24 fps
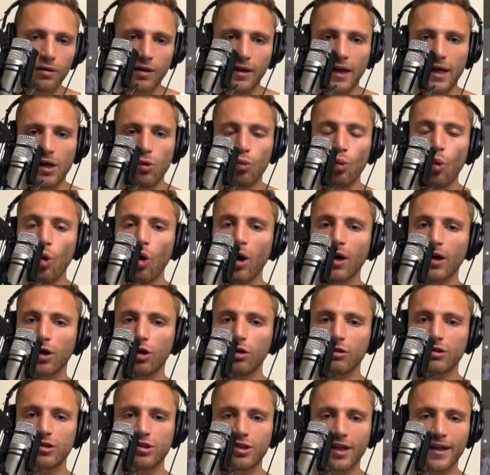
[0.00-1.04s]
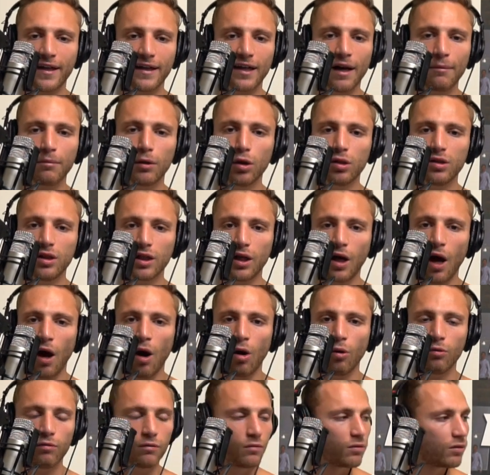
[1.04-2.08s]
King Wong cooked chicken, I'm good to
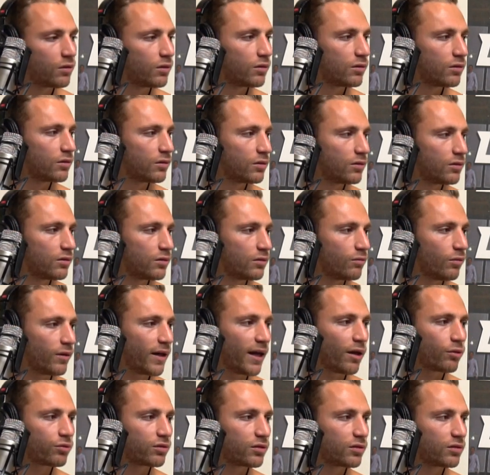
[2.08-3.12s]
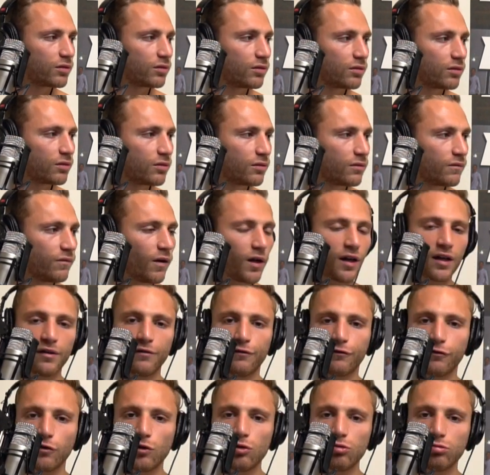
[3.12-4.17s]
go. What else? Fucking
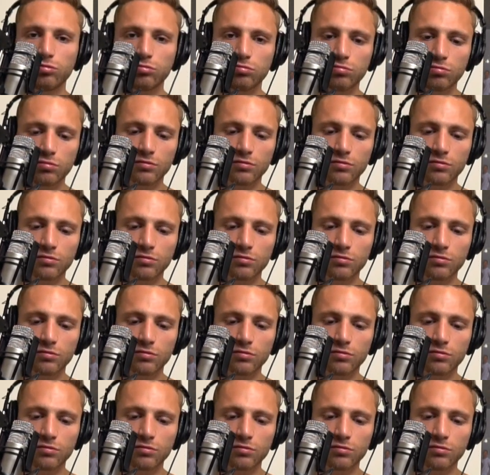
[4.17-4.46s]
fruit.